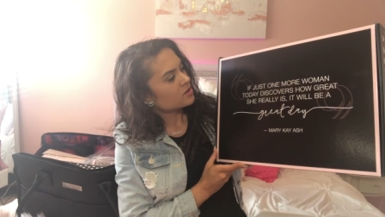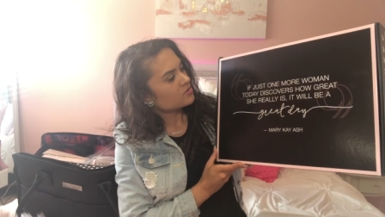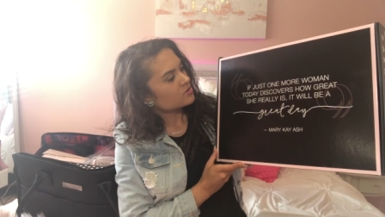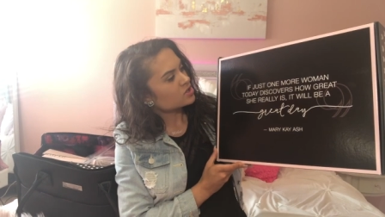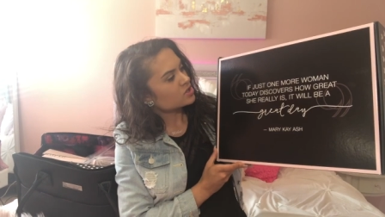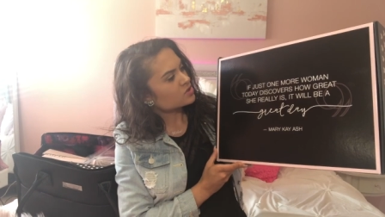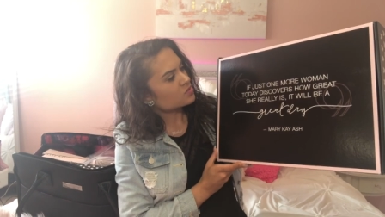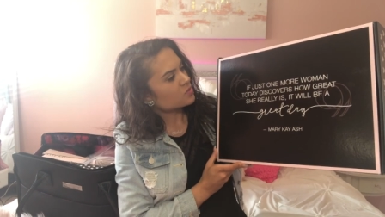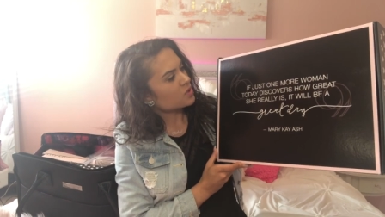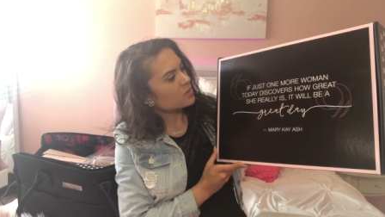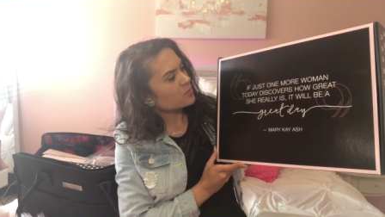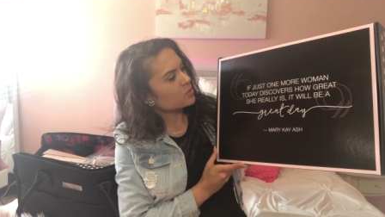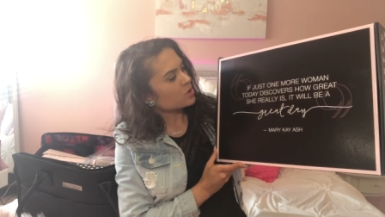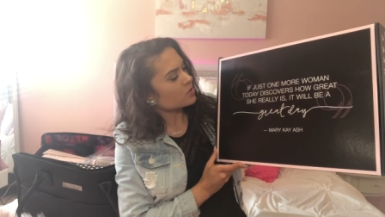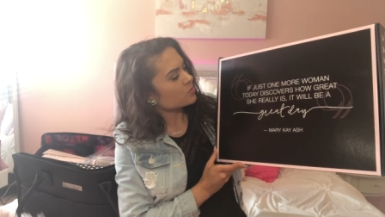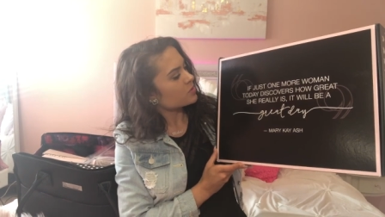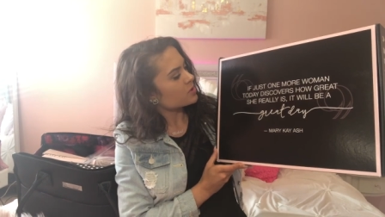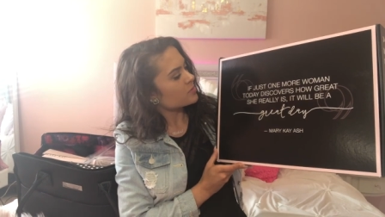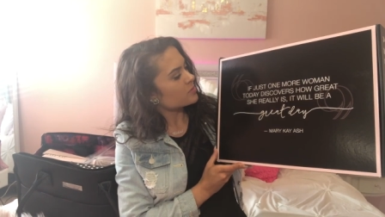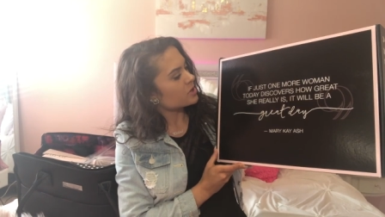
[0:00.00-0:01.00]
"Just one
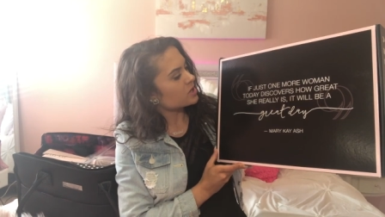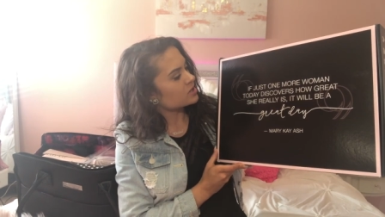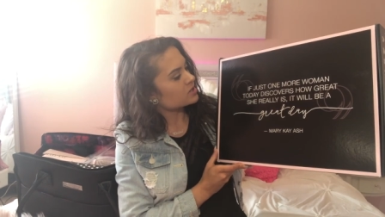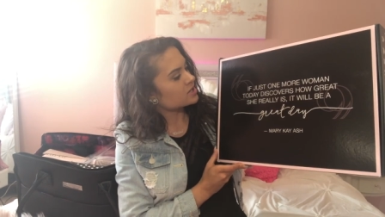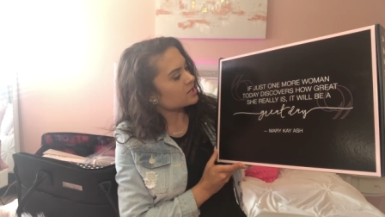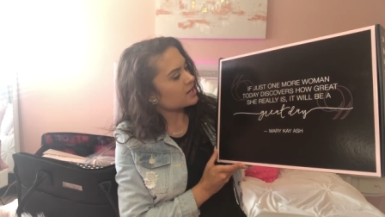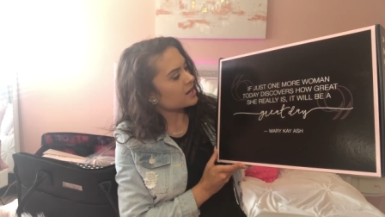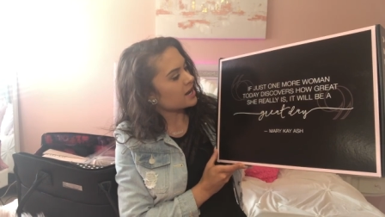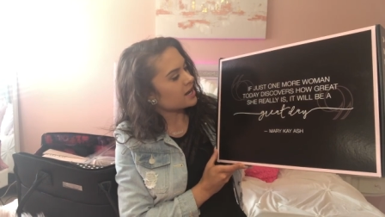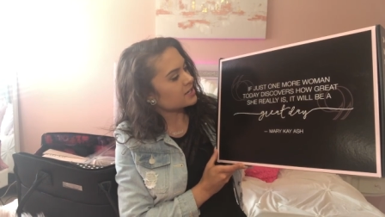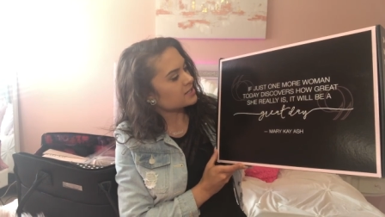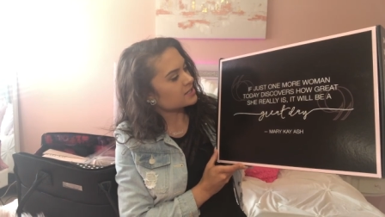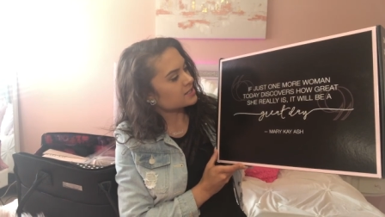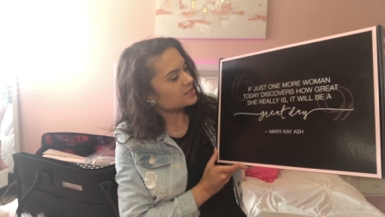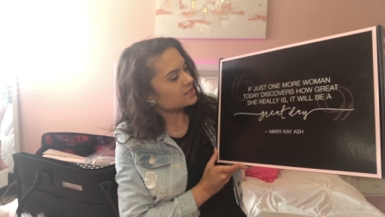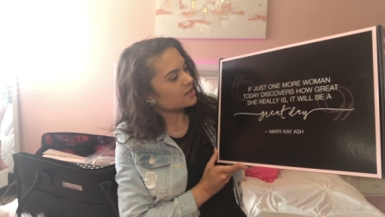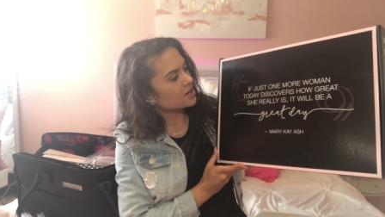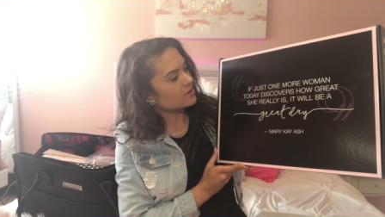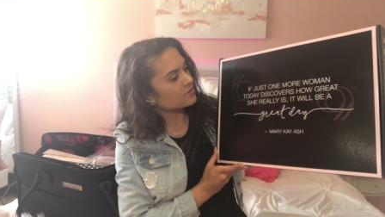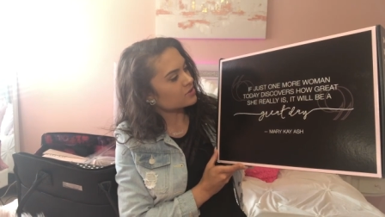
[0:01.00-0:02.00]
more woman today
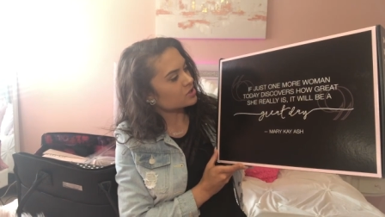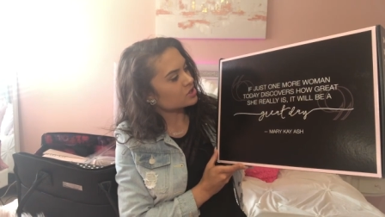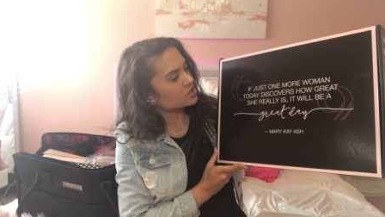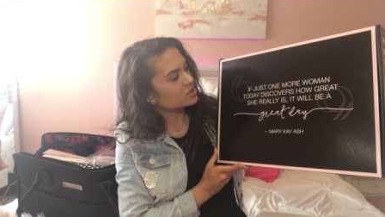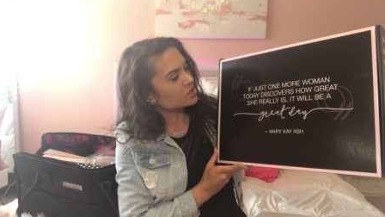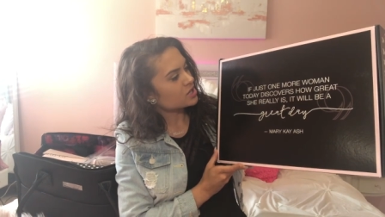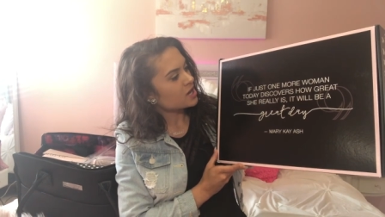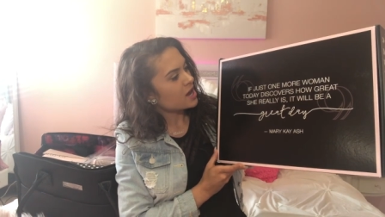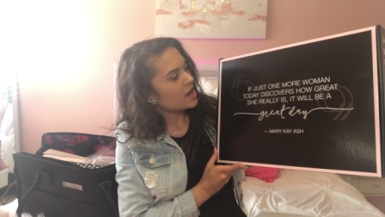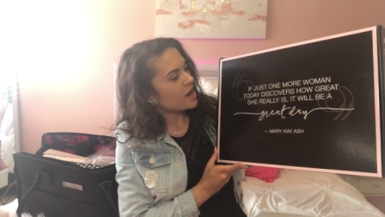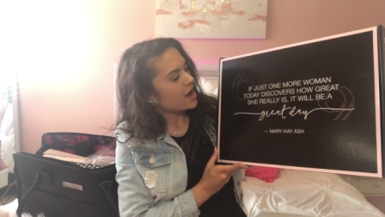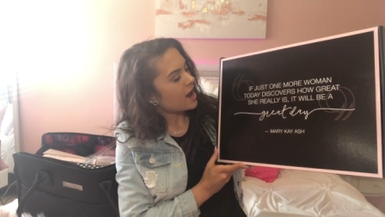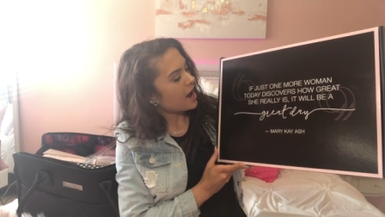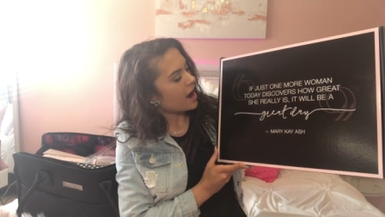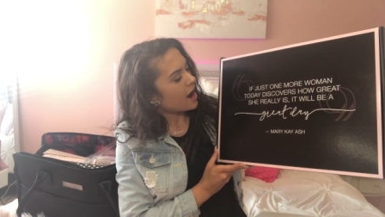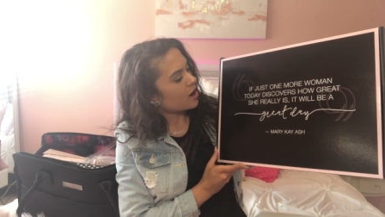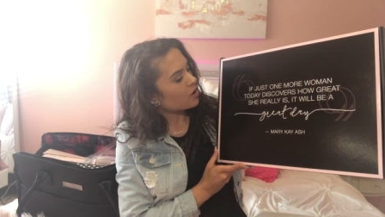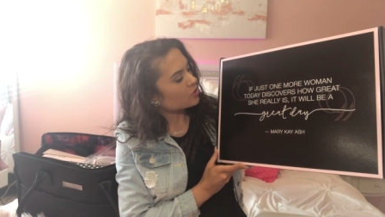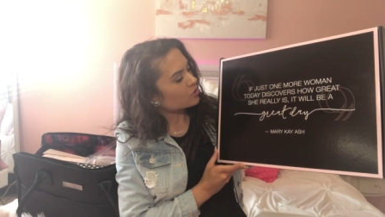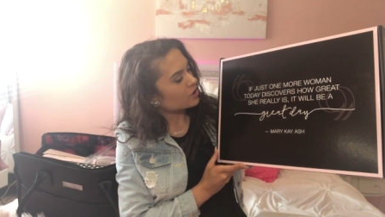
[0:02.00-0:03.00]
discovers
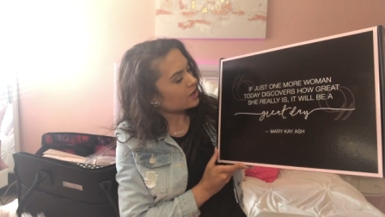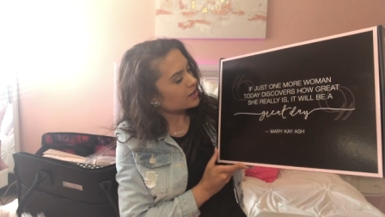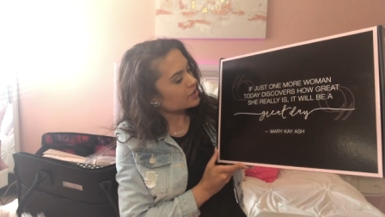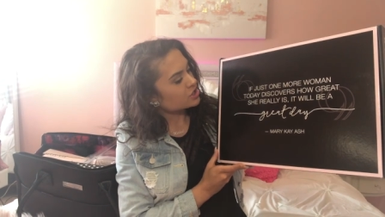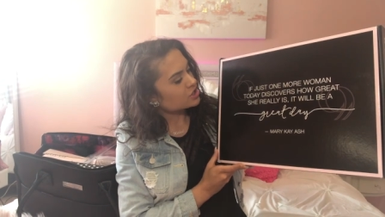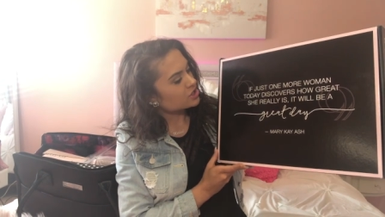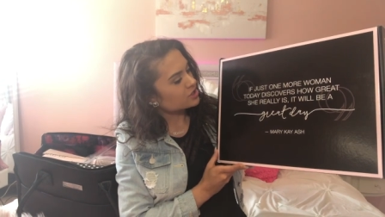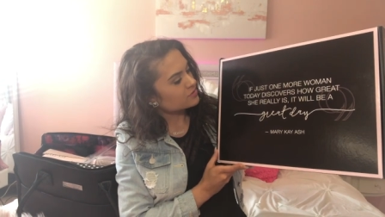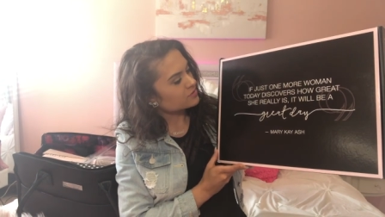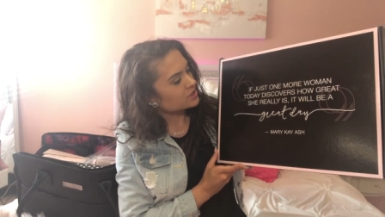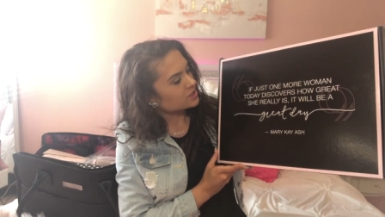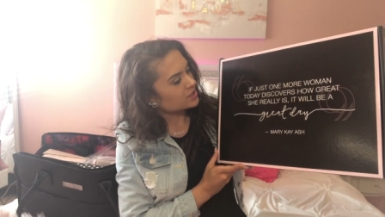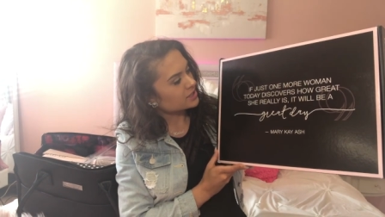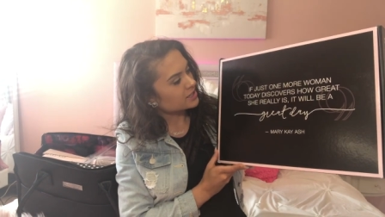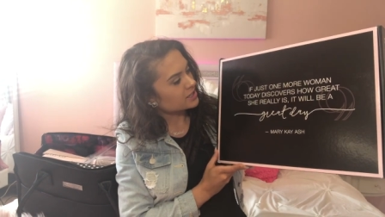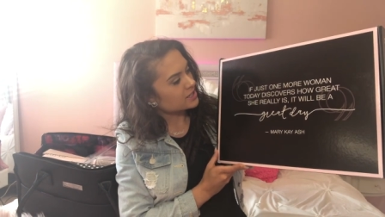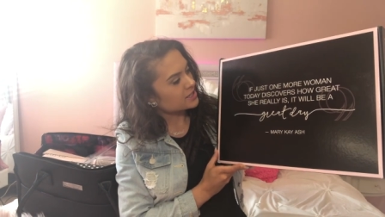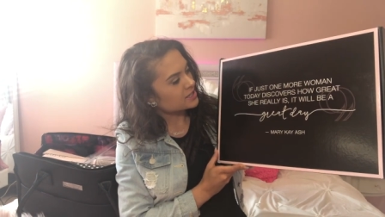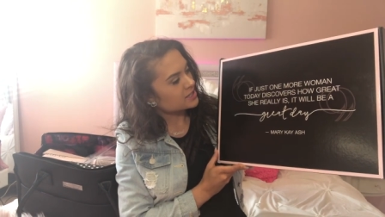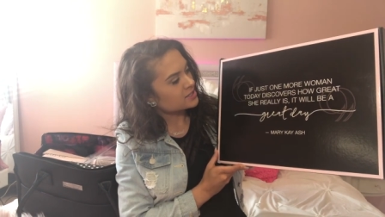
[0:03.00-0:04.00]
how great she really
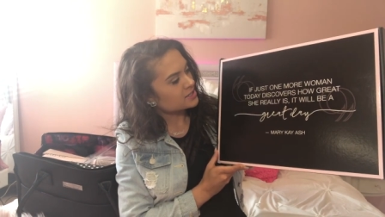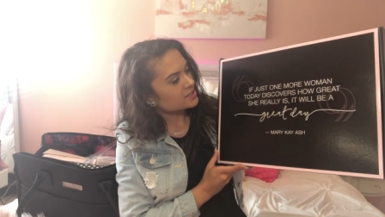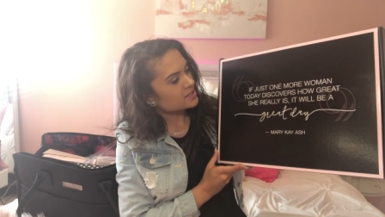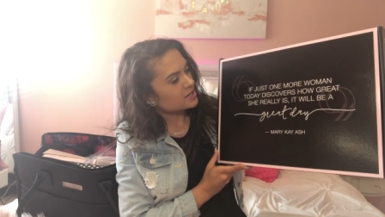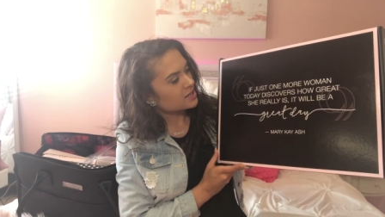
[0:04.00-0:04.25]
is.